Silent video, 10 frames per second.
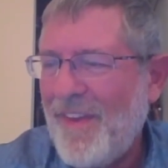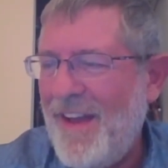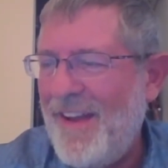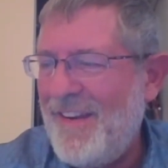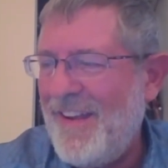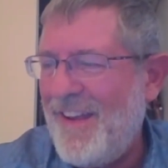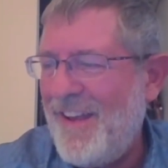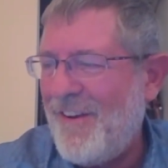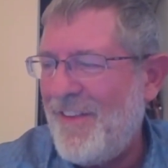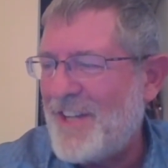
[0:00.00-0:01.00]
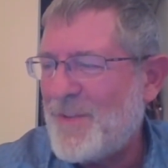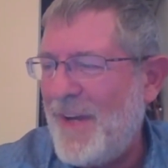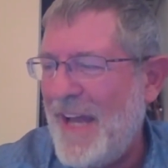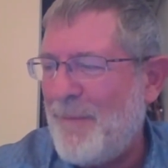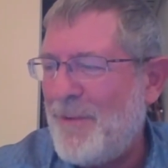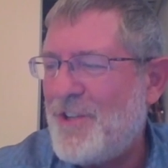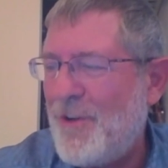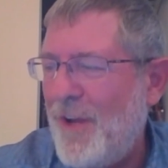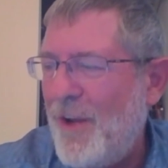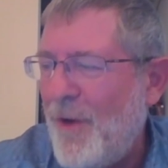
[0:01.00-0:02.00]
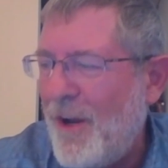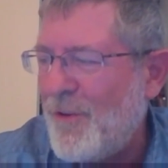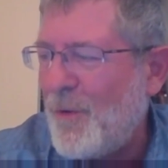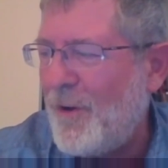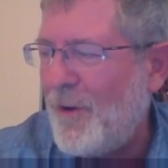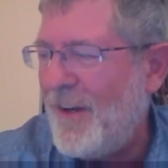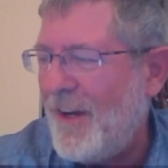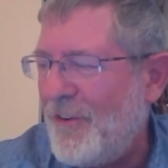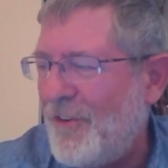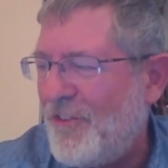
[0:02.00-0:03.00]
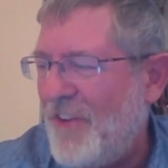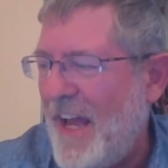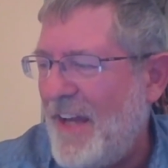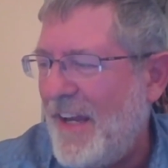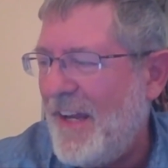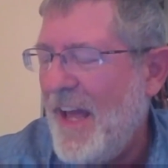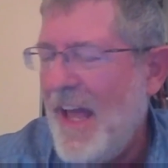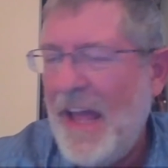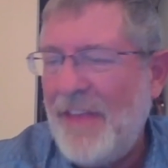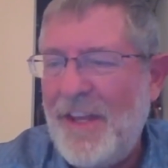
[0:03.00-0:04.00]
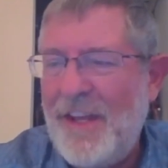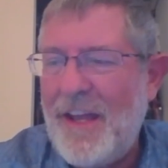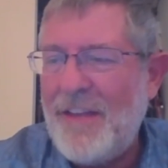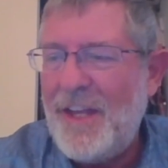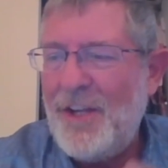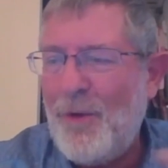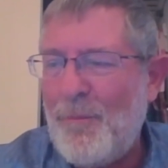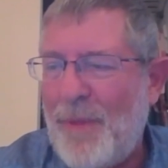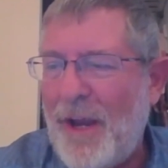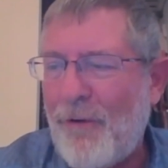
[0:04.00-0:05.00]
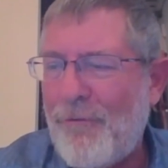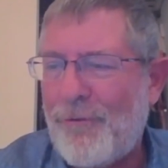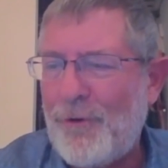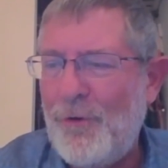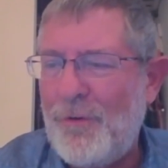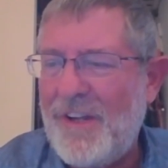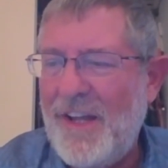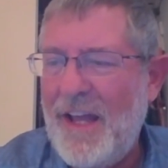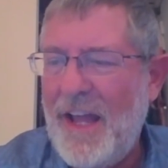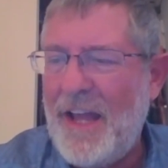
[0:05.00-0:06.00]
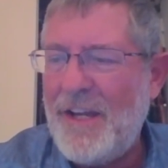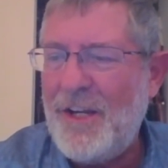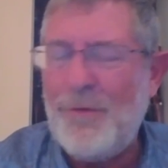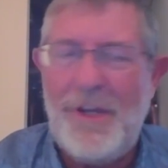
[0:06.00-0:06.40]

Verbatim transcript: And you know, that's what happens. You hear the word and understand it, and then you bear fruit. And you